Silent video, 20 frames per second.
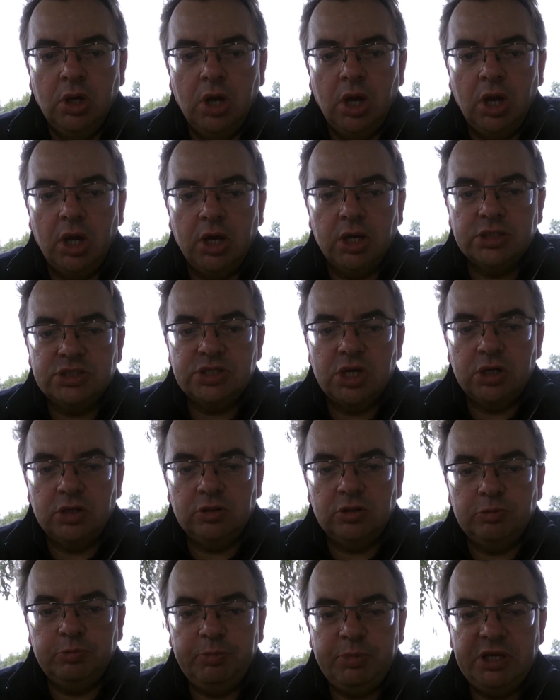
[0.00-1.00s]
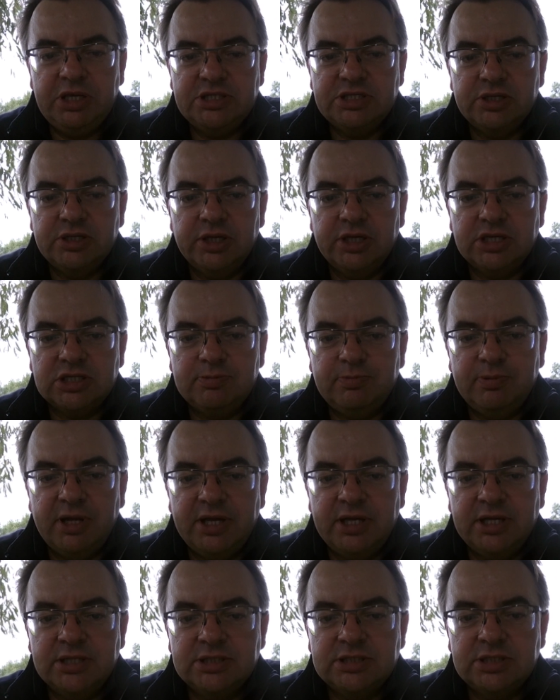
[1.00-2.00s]
uh, titled Peter
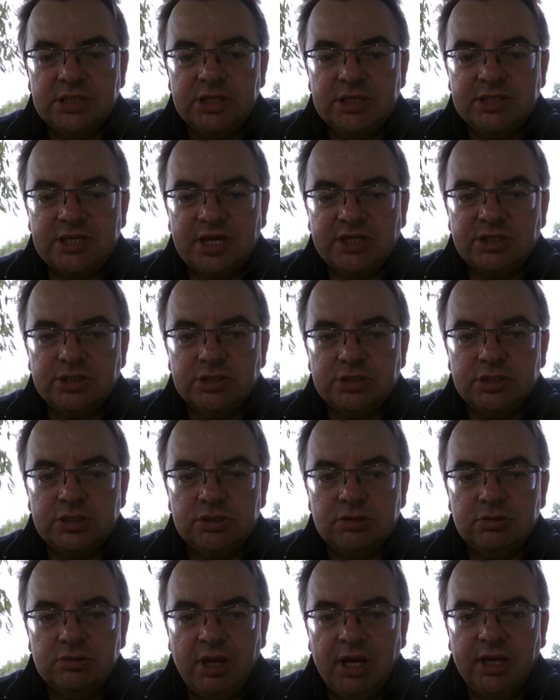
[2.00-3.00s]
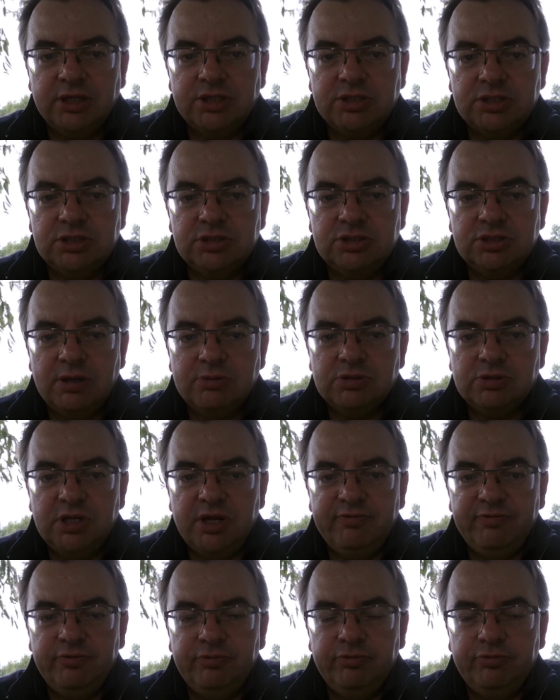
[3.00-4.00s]
Explains His Actions. Acts chapter
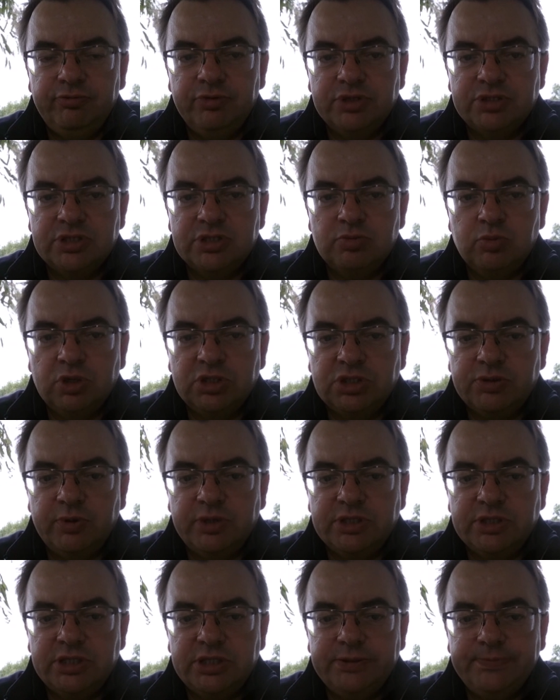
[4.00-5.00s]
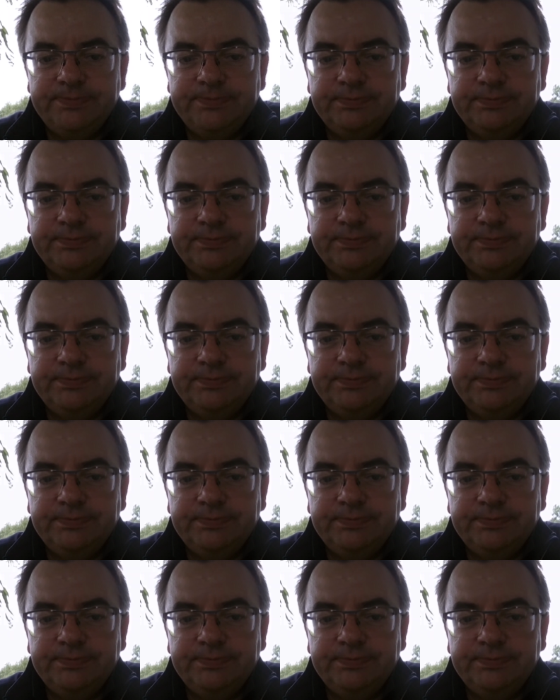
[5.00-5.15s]
eleven verses one to eighteen.